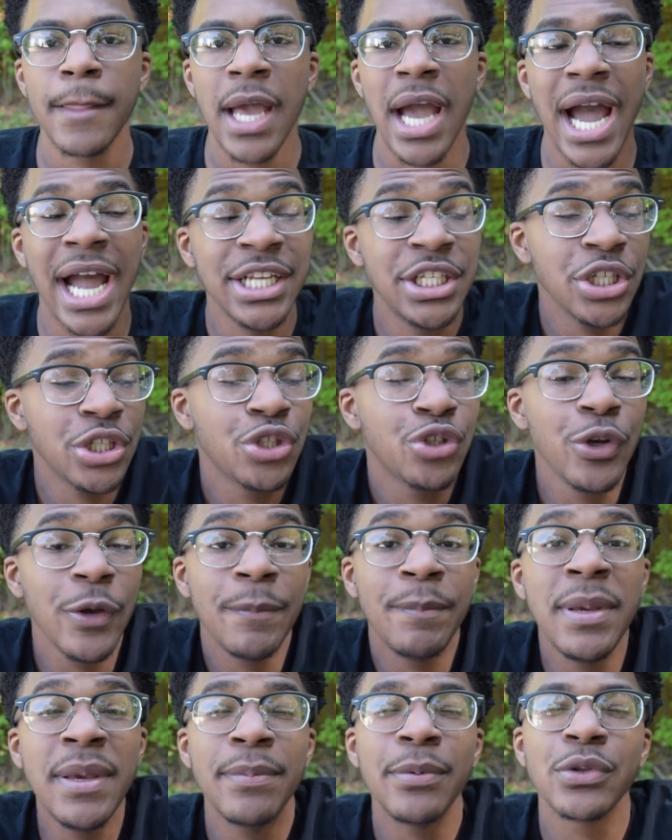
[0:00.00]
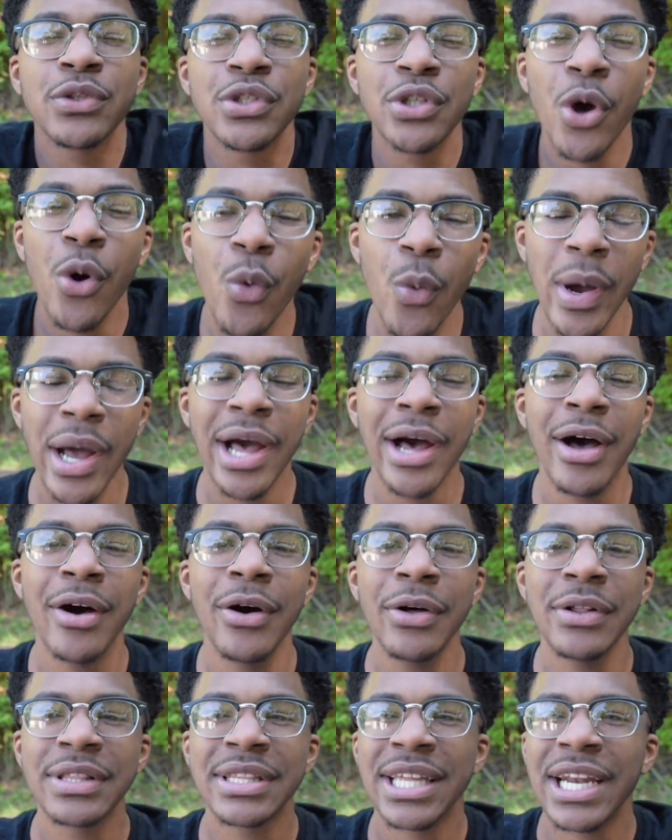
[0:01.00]
I just treat people so
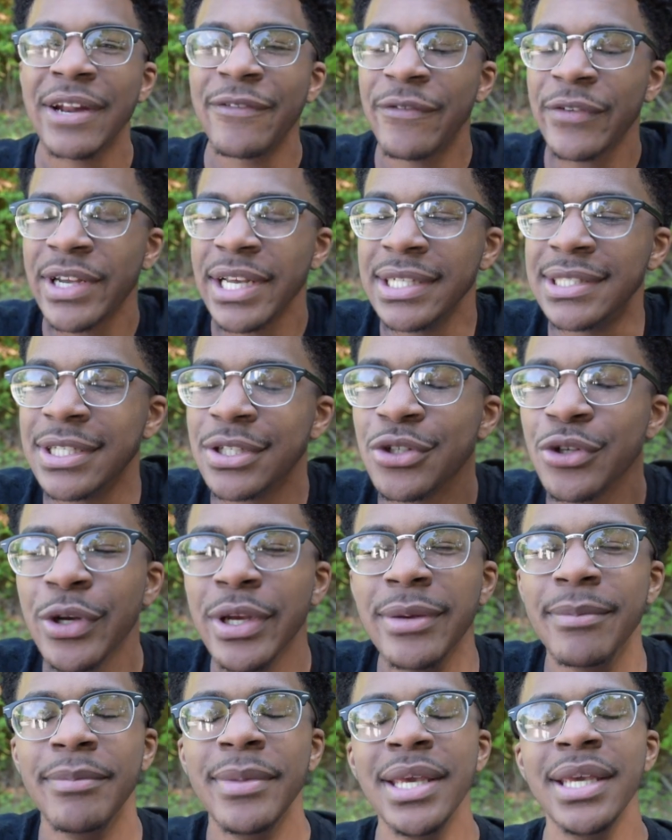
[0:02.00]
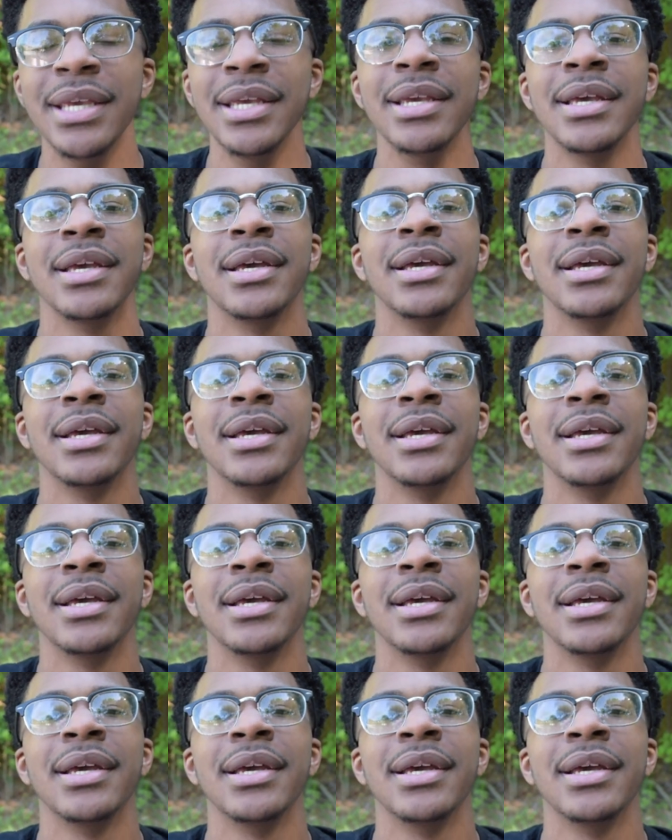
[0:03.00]
well that I forget to treat me.